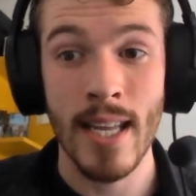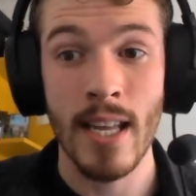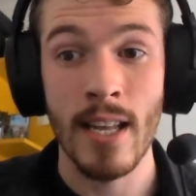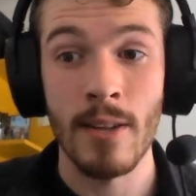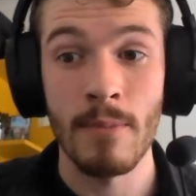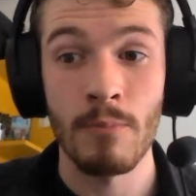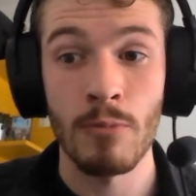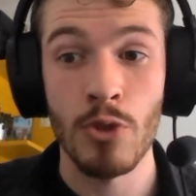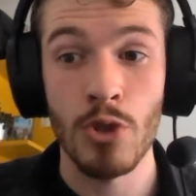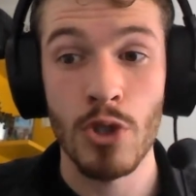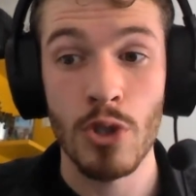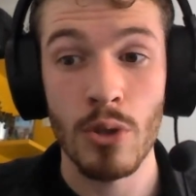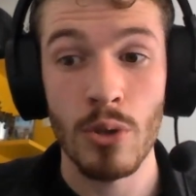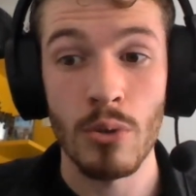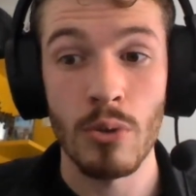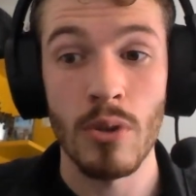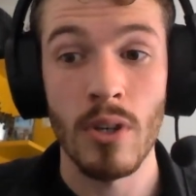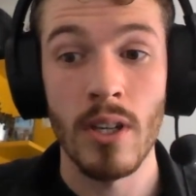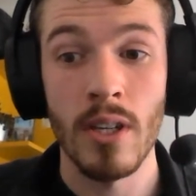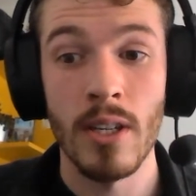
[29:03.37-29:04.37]
we say
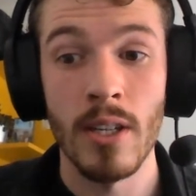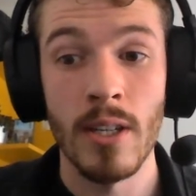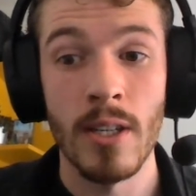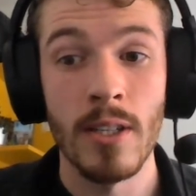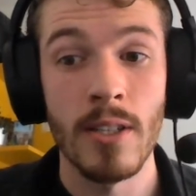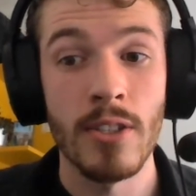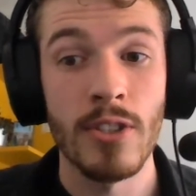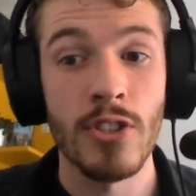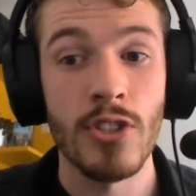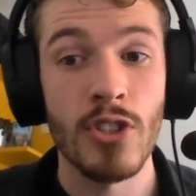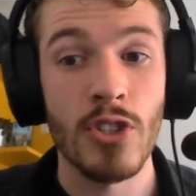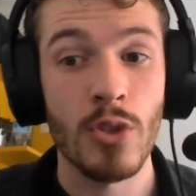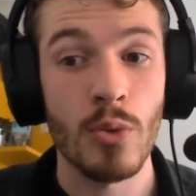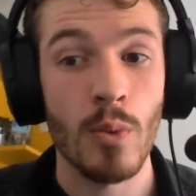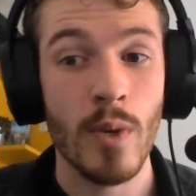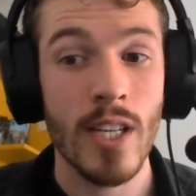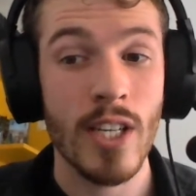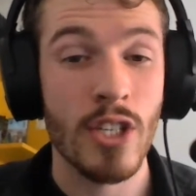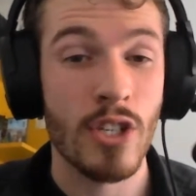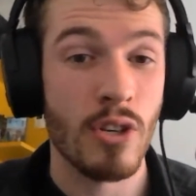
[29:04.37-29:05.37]
to
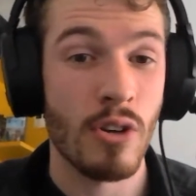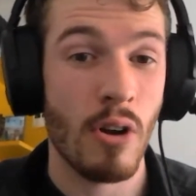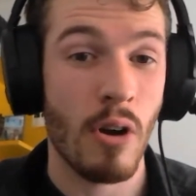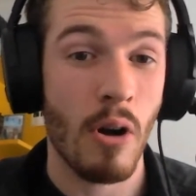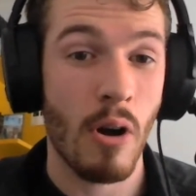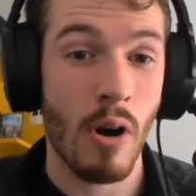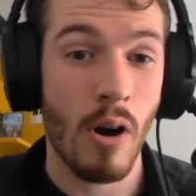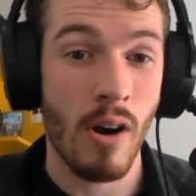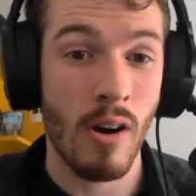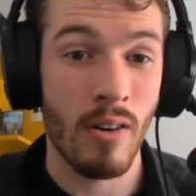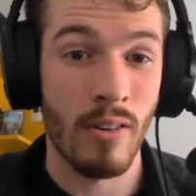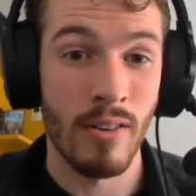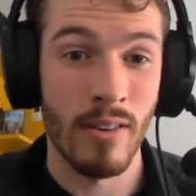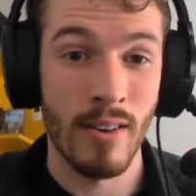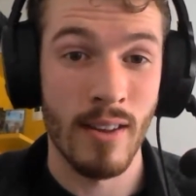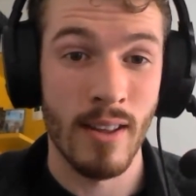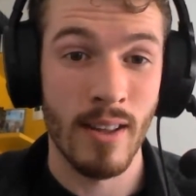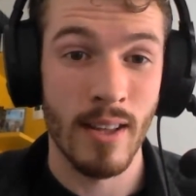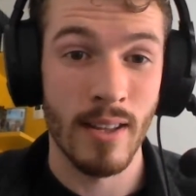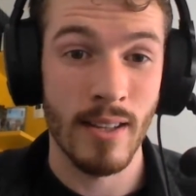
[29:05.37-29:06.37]
switch
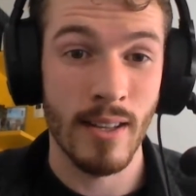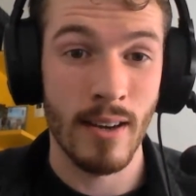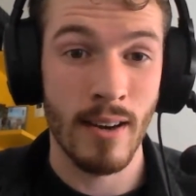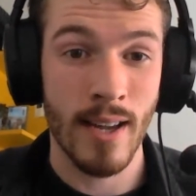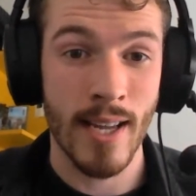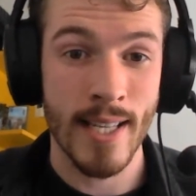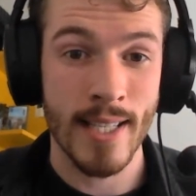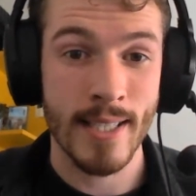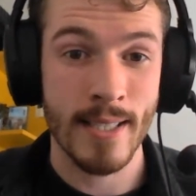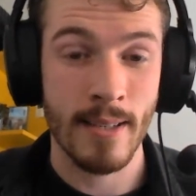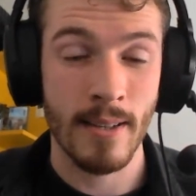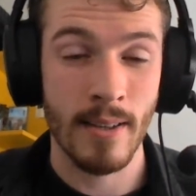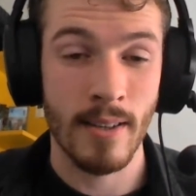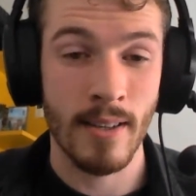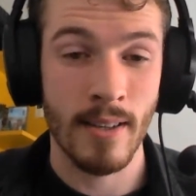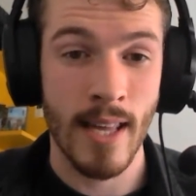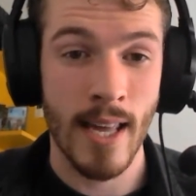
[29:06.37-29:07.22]
on the light.